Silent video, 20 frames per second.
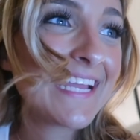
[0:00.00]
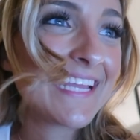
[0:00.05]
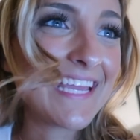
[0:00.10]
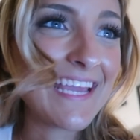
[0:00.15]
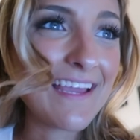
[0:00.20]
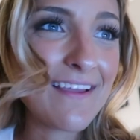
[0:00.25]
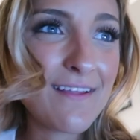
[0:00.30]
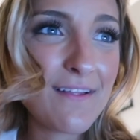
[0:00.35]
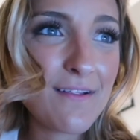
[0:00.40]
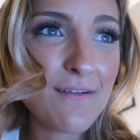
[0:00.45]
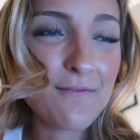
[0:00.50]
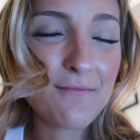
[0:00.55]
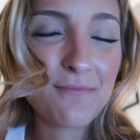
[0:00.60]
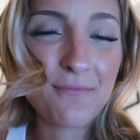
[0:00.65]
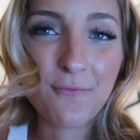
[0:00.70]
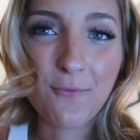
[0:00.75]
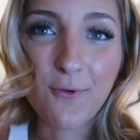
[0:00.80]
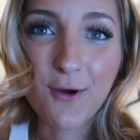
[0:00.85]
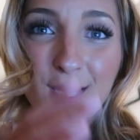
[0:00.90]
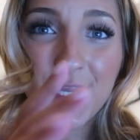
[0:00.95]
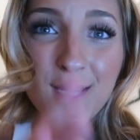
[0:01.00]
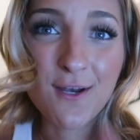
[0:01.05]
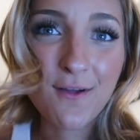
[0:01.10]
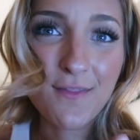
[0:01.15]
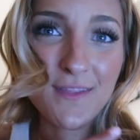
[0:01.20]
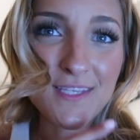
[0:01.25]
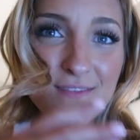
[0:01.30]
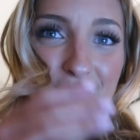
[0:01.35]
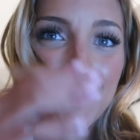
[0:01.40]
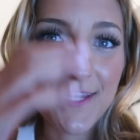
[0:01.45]
get working
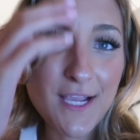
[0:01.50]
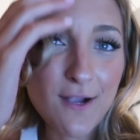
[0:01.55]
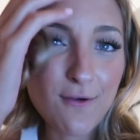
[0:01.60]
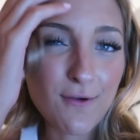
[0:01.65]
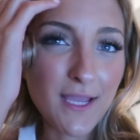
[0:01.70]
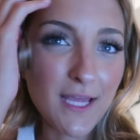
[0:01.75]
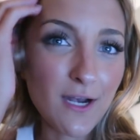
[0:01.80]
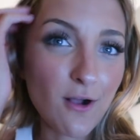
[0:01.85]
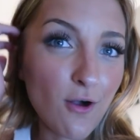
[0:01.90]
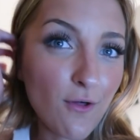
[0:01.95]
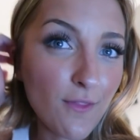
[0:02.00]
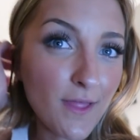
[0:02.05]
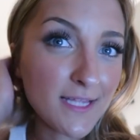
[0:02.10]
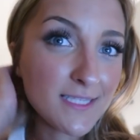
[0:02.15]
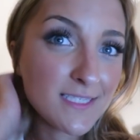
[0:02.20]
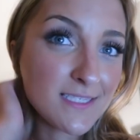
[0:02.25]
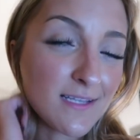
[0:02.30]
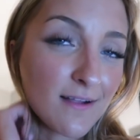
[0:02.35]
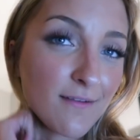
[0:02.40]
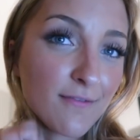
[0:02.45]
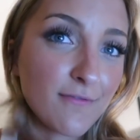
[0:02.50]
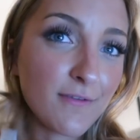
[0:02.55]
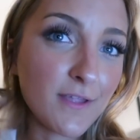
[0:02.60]
on this video, get all that stuff